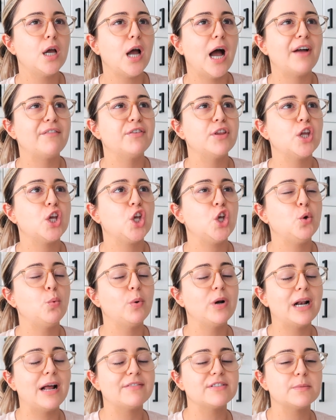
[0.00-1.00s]
I feel like you
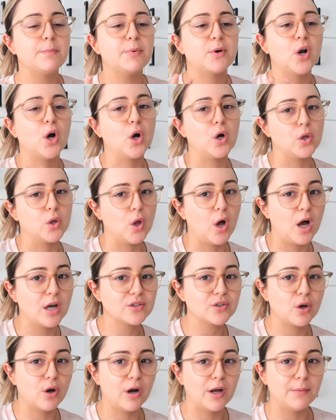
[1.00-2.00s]
wouldn't have to put a
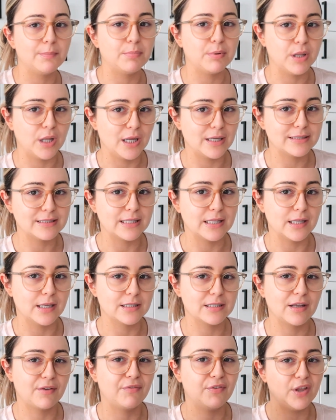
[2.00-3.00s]
gloss on plus
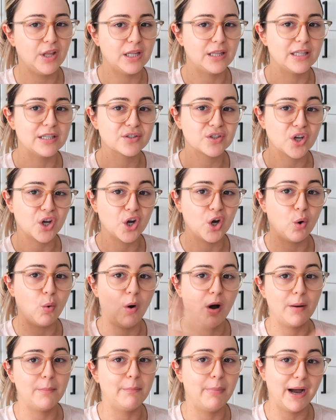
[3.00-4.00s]
this. I feel like this can go
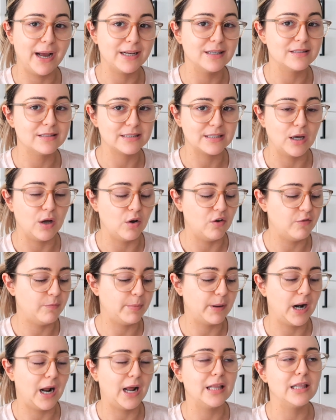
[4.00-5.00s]
on by itself,
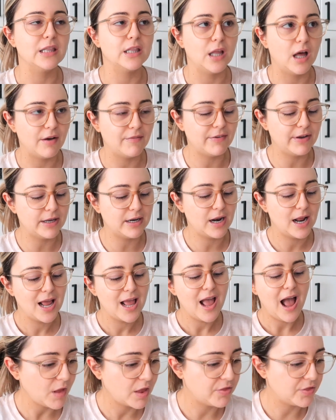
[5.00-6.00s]
but I love it.
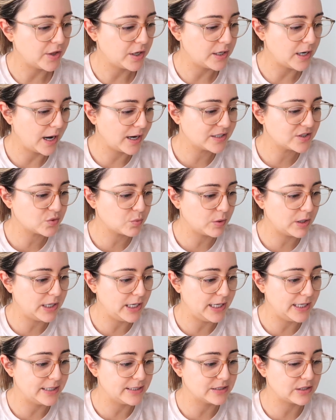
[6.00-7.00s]
The next
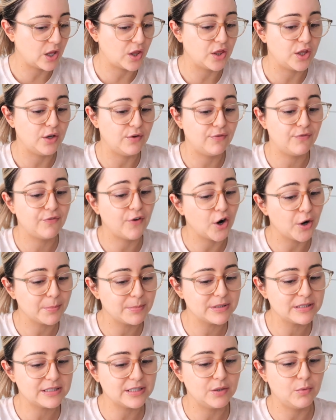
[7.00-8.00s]
one is the
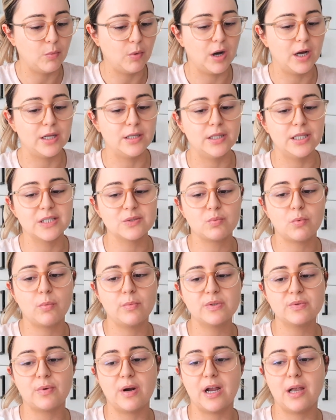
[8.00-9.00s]
Farmacy one. This one
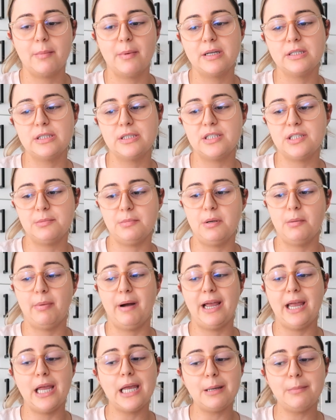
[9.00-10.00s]
was recommended to me
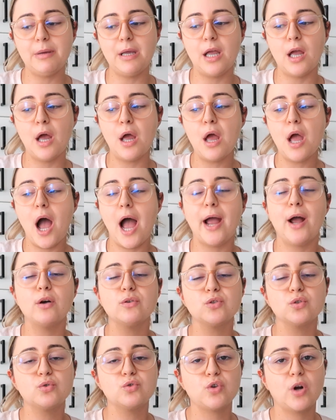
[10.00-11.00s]
by Amy. I
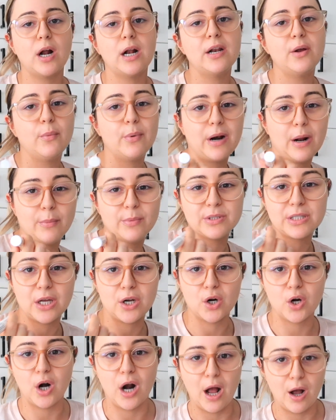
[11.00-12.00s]
also tried it when I was
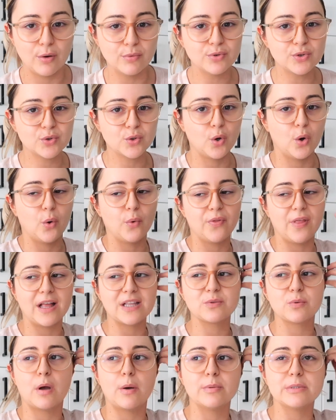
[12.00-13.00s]
at her house, so
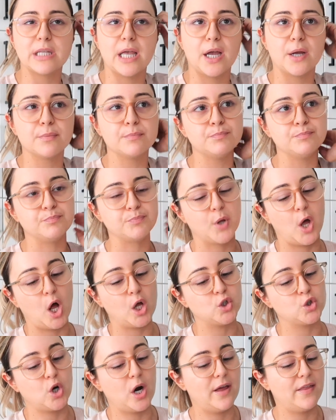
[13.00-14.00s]
that's why I was like, hmm,
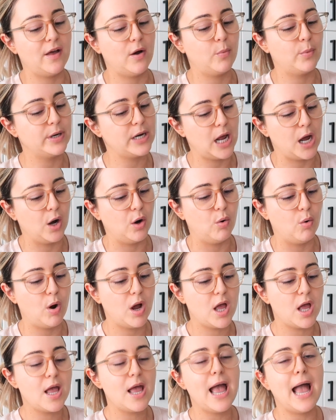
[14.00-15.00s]
I'll try that one
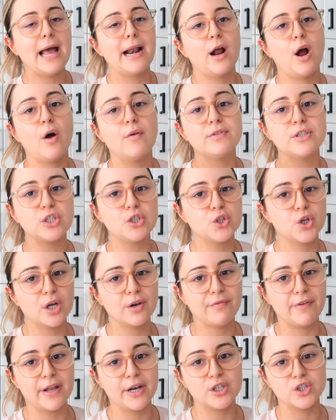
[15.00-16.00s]
out. And I obviously took
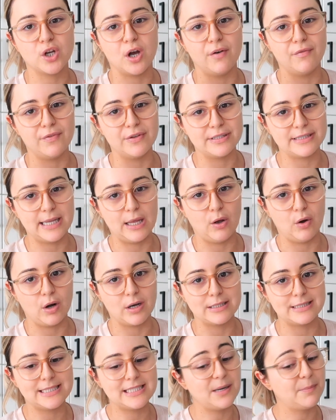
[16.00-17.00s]
advantage of the sale
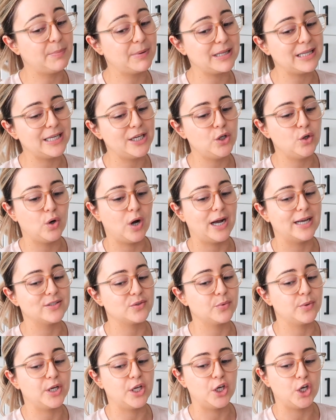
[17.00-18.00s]
because typically you
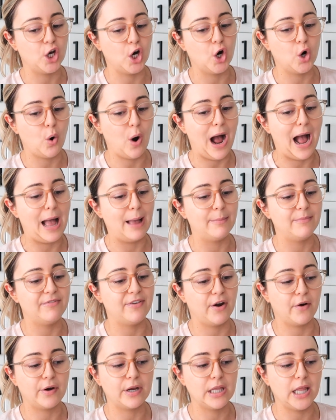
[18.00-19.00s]
guys already know I'm
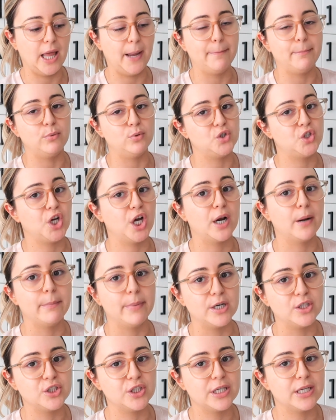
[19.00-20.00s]
very like bougie on a
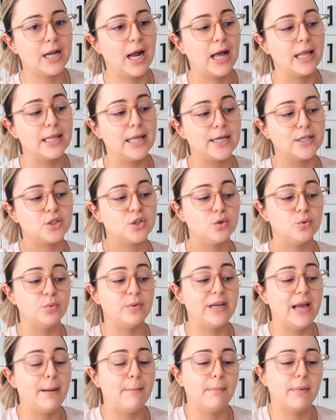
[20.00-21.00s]
budget. I like to
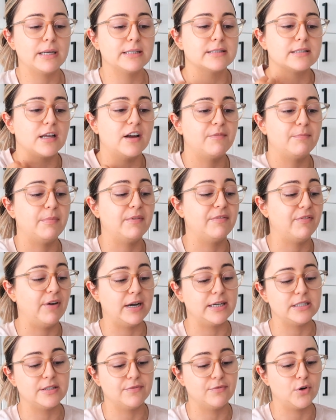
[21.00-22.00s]
get my stuff but
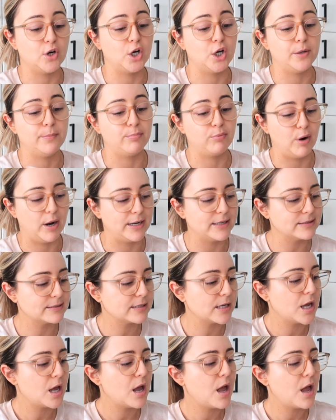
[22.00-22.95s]
find it for a good price.